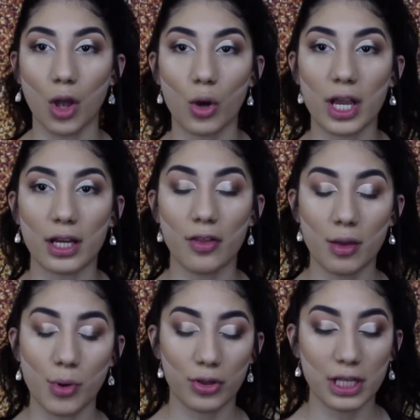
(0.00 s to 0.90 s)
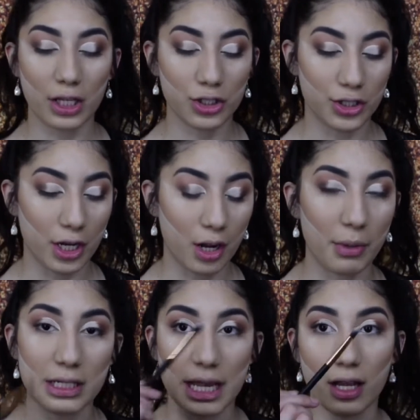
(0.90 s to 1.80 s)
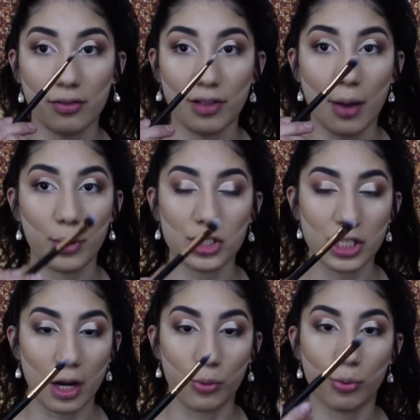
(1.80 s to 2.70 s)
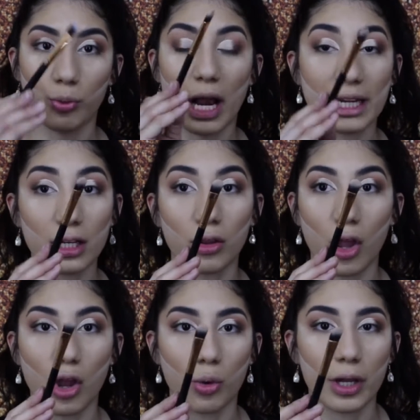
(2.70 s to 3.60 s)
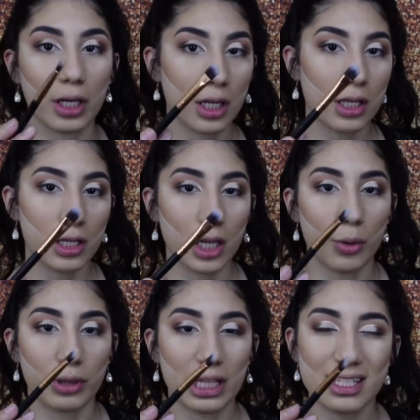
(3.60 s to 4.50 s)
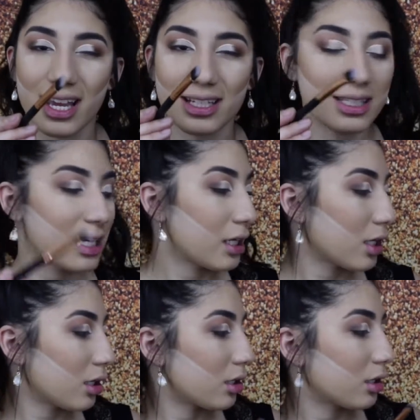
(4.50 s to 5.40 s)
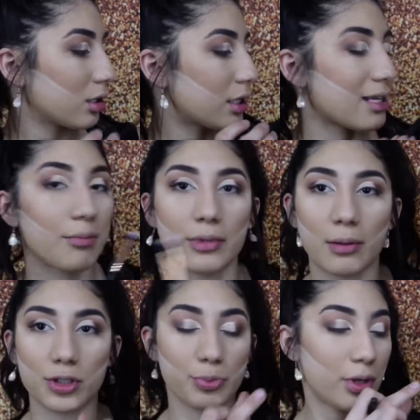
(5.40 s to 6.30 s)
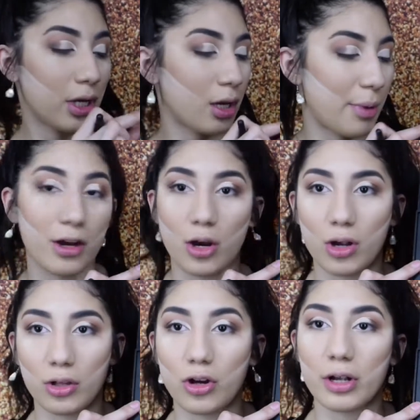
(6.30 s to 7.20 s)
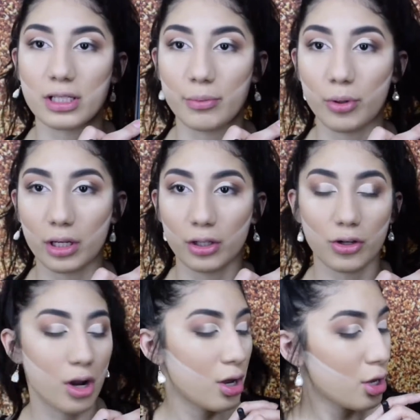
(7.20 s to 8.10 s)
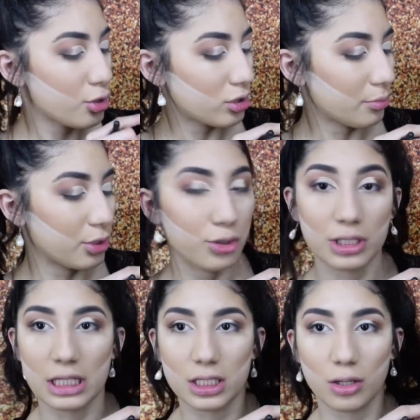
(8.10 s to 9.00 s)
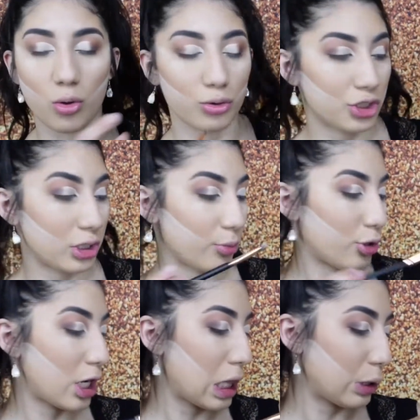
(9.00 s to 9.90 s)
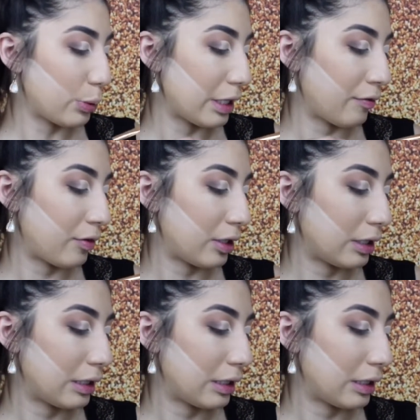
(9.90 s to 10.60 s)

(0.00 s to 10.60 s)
Okay, now that both sides are done, I'm gonna take a flat brush. I need a long one and one that's kind of skinny, because I'm just putting a background color on because I'm putting glitter on. So I'm gonna use this gold shimmer color, whatever.